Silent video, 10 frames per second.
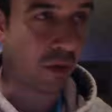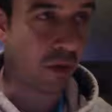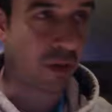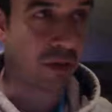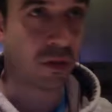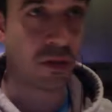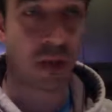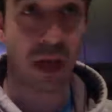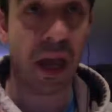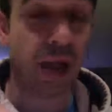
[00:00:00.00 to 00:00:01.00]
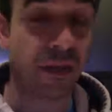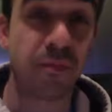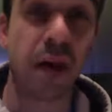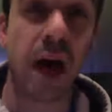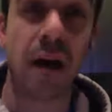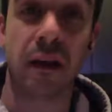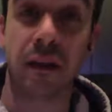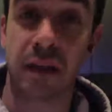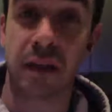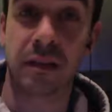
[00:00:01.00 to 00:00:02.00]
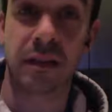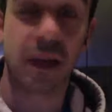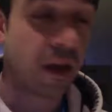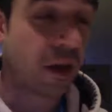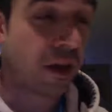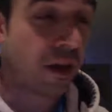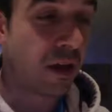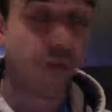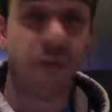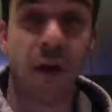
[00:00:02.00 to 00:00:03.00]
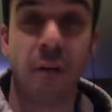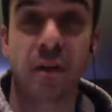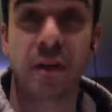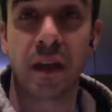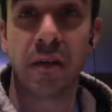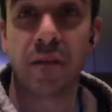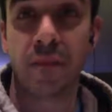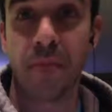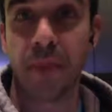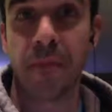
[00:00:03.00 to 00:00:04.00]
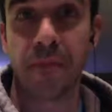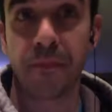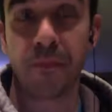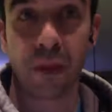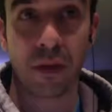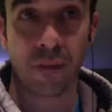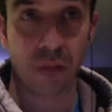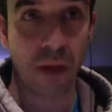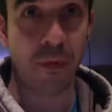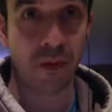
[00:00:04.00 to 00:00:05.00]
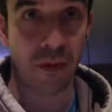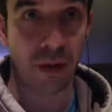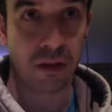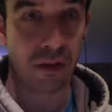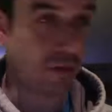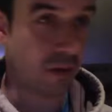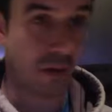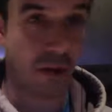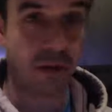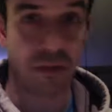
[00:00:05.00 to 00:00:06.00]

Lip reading: So he's like, "Hey, I got this bottle. It says Hill Farmstead Maple." I said, "Awesome.